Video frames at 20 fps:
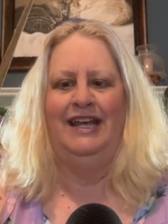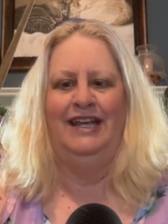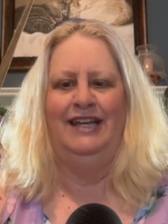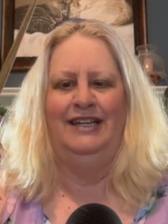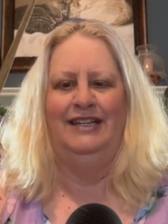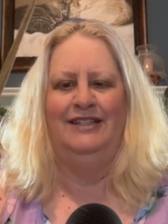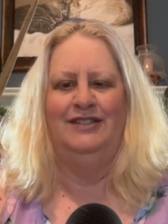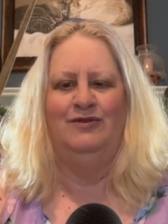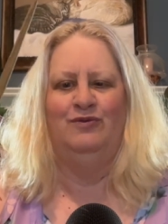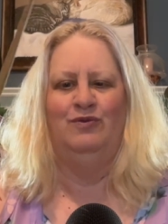
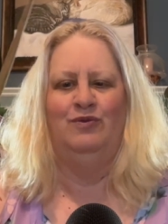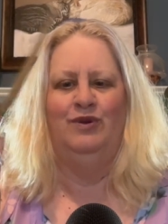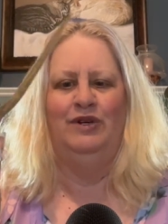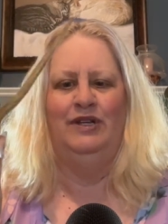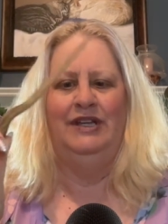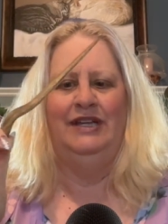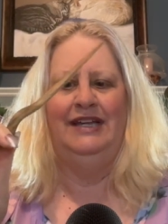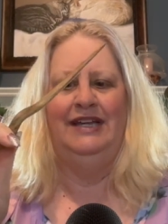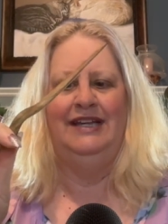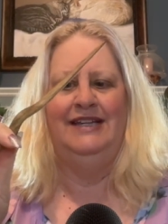It's
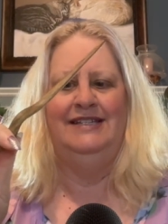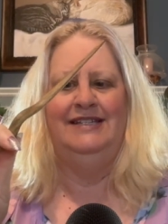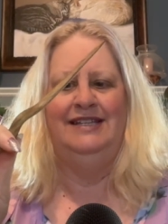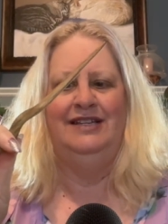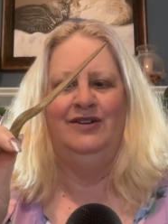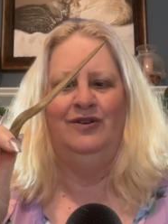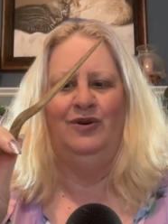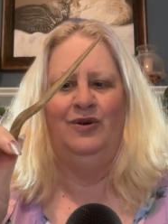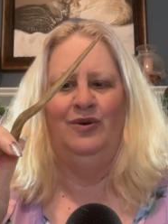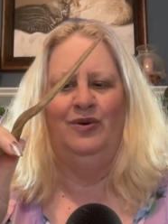really easy
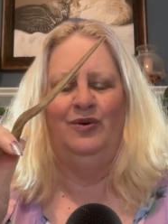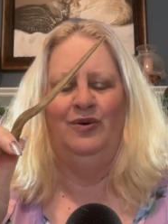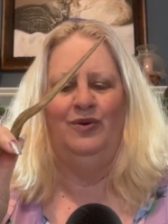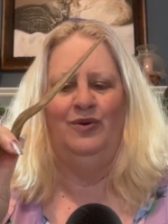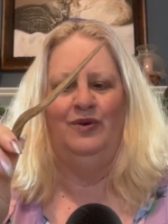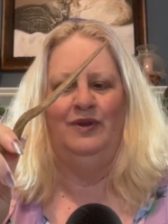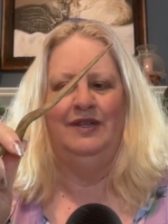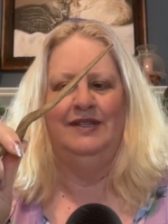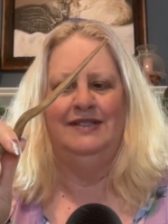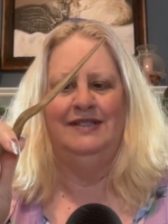to hold
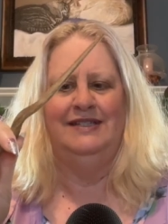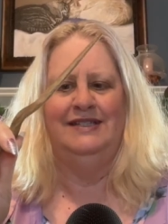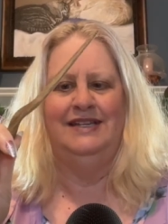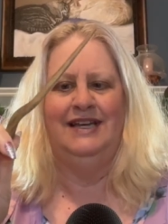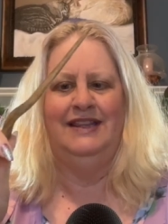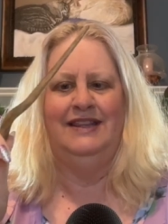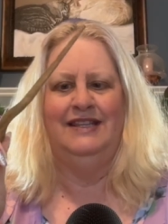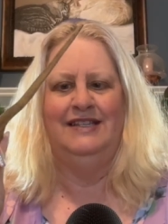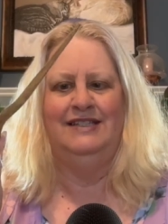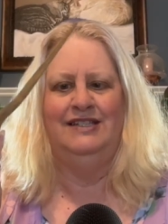because it's
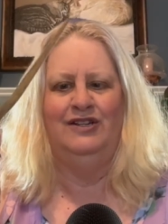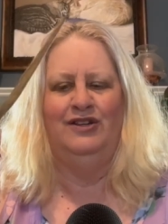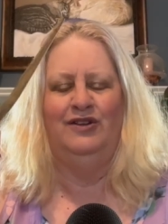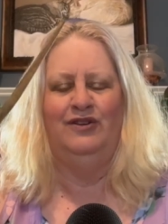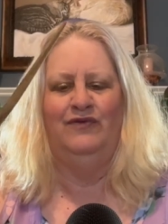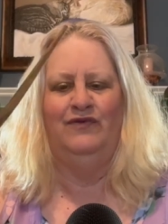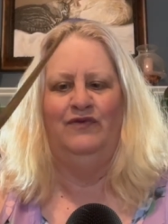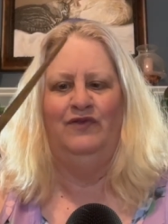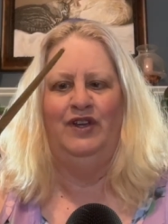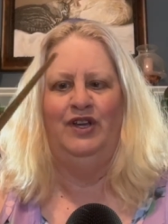got this little
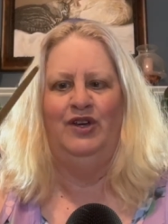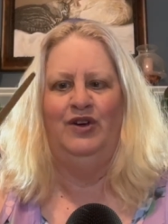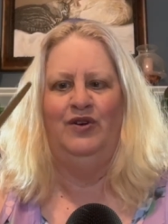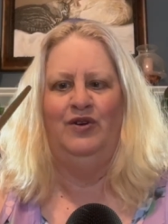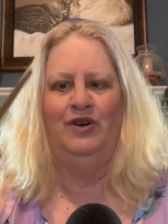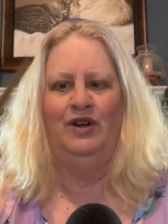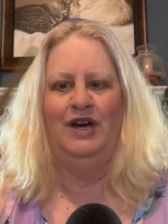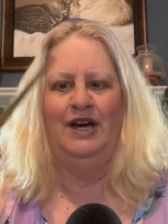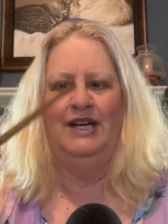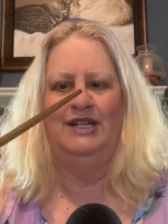finger
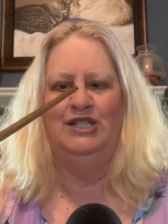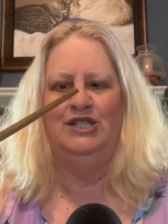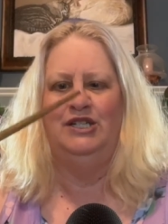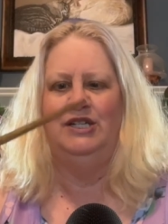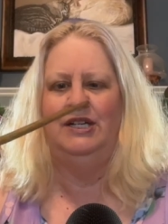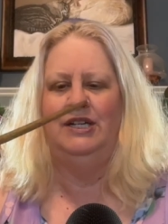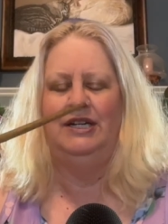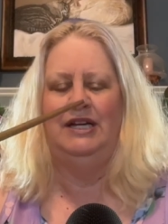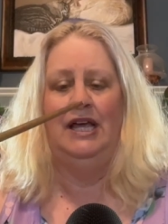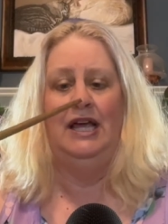notch in
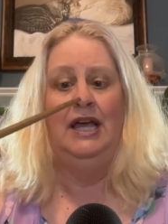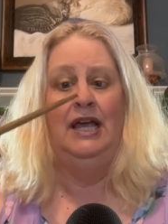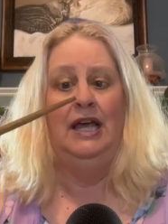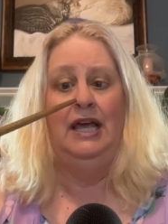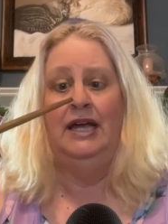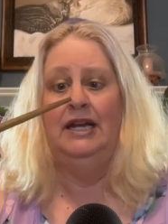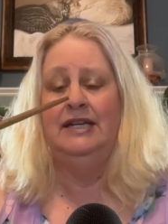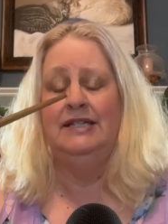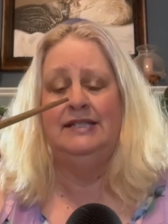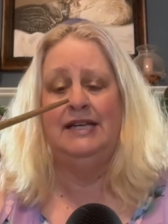it,
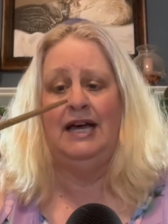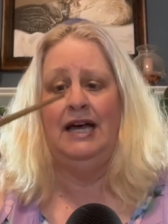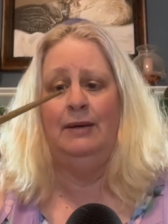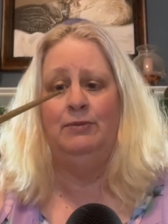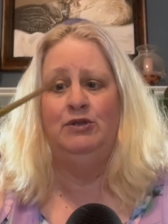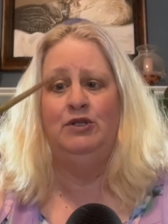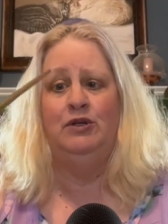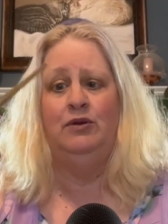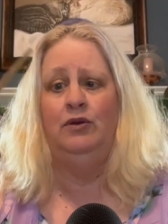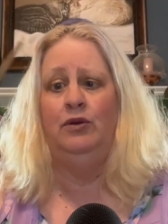and it's
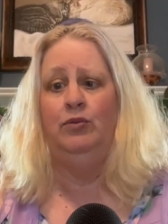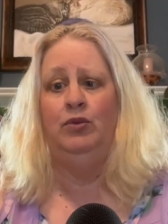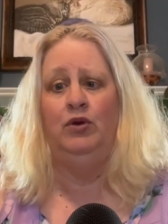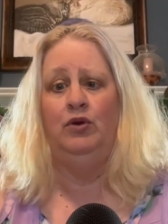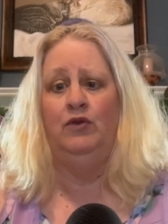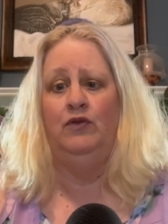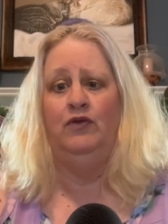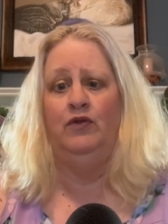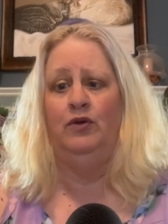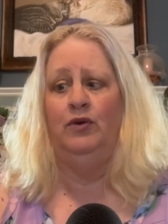absolutely
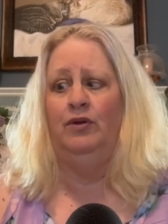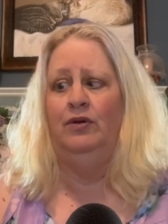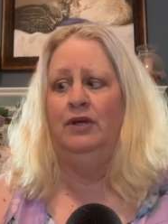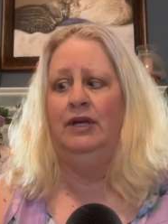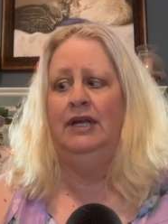beautiful.